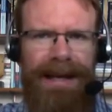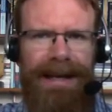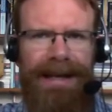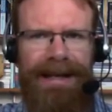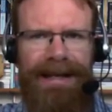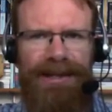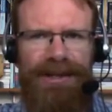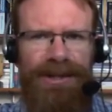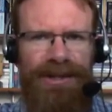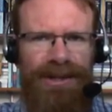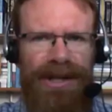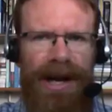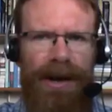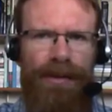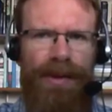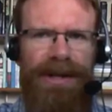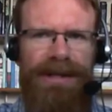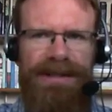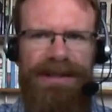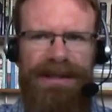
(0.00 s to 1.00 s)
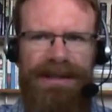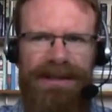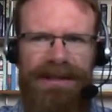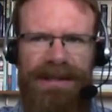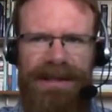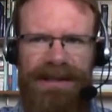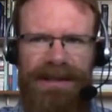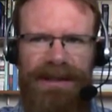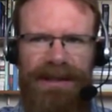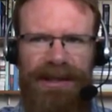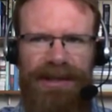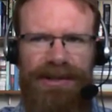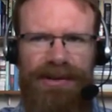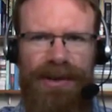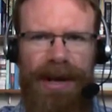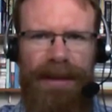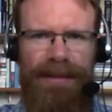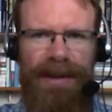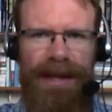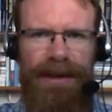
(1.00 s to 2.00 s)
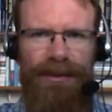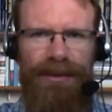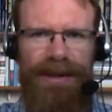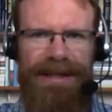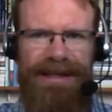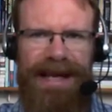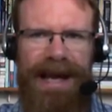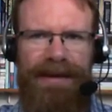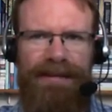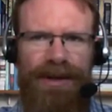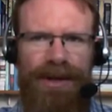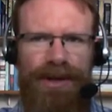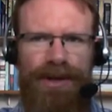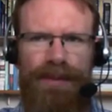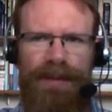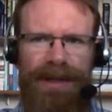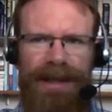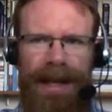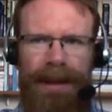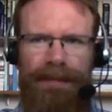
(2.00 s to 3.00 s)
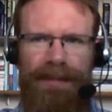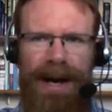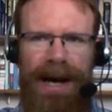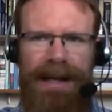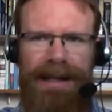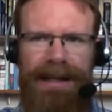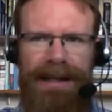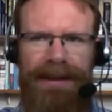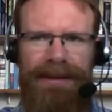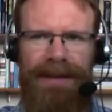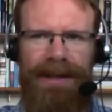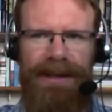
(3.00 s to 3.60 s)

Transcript: And Yahweh is consistently described not only as having a human like body